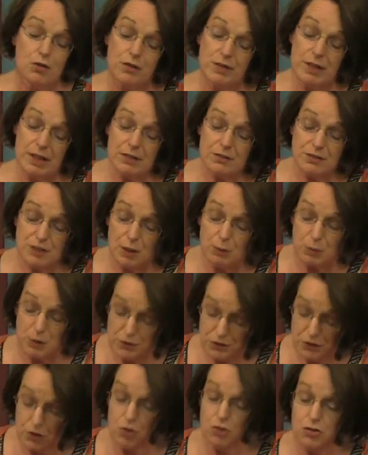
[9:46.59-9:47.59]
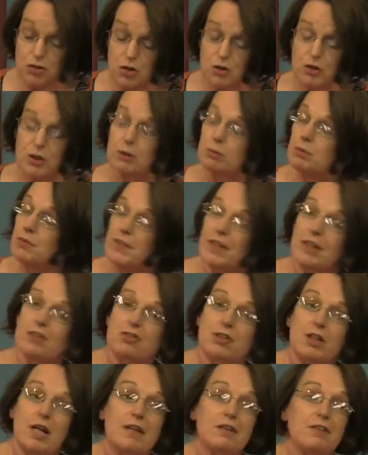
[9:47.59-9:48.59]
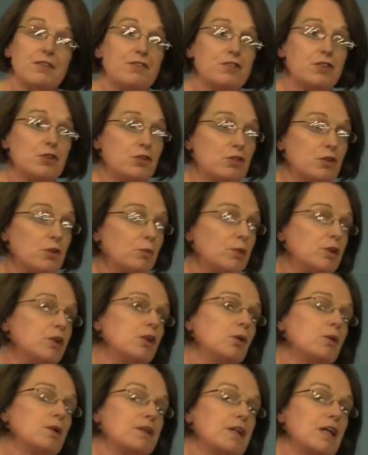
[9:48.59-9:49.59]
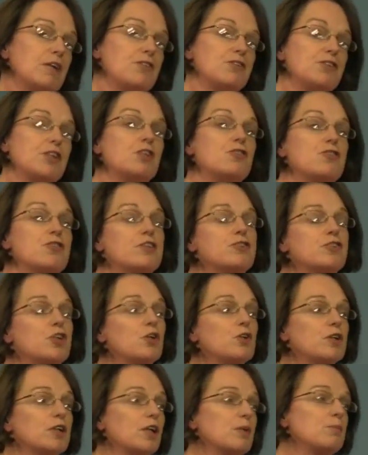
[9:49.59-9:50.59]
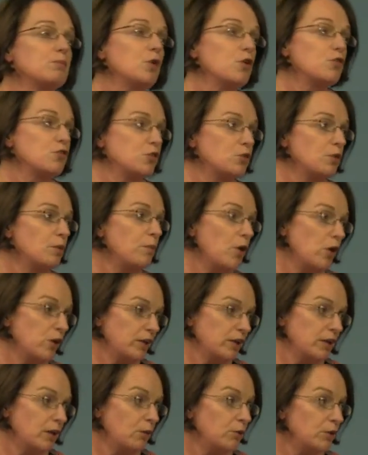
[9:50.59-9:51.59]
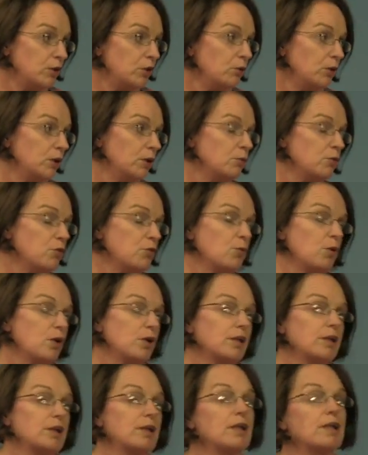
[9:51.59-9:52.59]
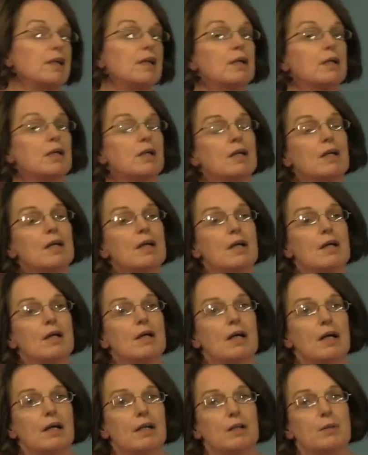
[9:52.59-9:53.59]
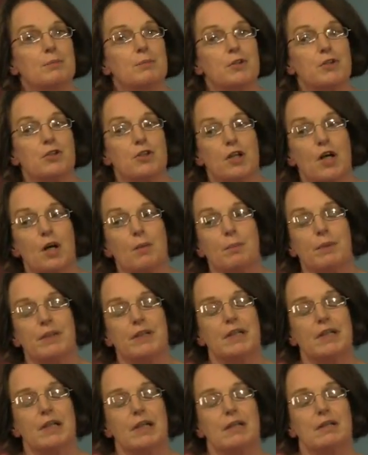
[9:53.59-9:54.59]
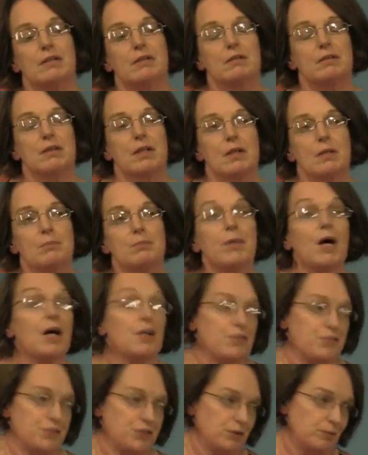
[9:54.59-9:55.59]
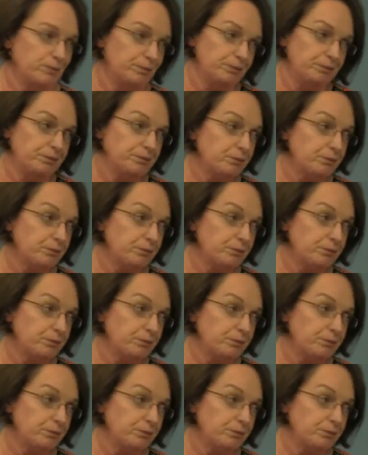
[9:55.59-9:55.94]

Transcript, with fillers: So the next time we saw Tony was actually at his funeral. We knew at that stage that Tony had moved to America, and we knew he was working in an, a computer company in Boston.